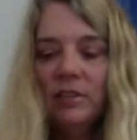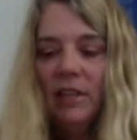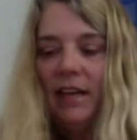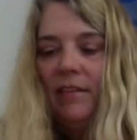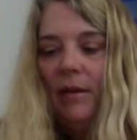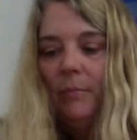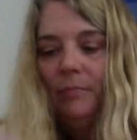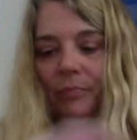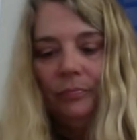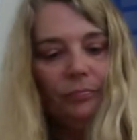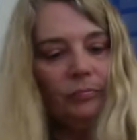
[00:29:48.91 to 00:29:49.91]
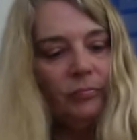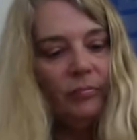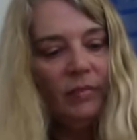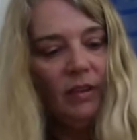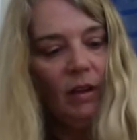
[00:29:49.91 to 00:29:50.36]
like them.
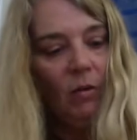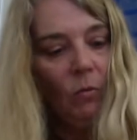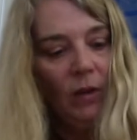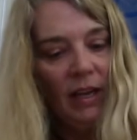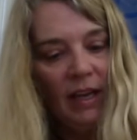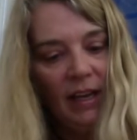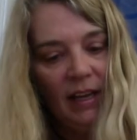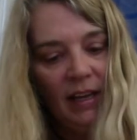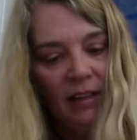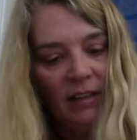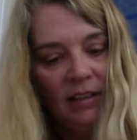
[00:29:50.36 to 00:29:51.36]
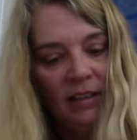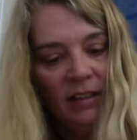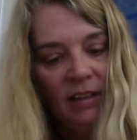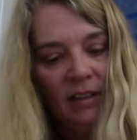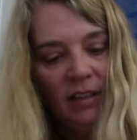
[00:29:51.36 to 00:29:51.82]
We had
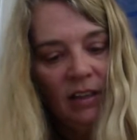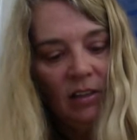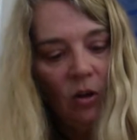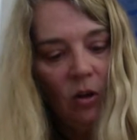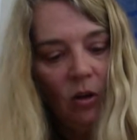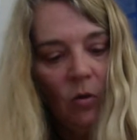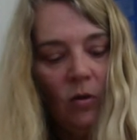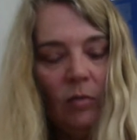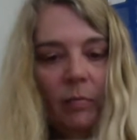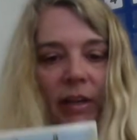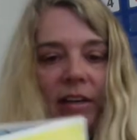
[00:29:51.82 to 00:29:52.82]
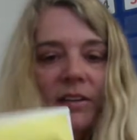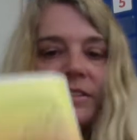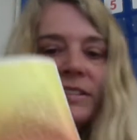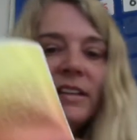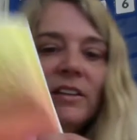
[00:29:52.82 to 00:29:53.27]
longhorn
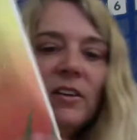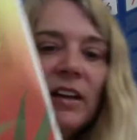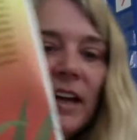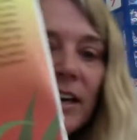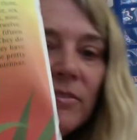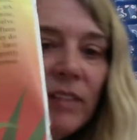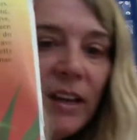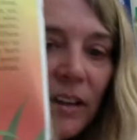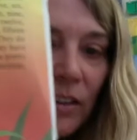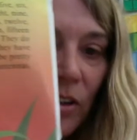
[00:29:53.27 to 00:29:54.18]
beetles that look kind of like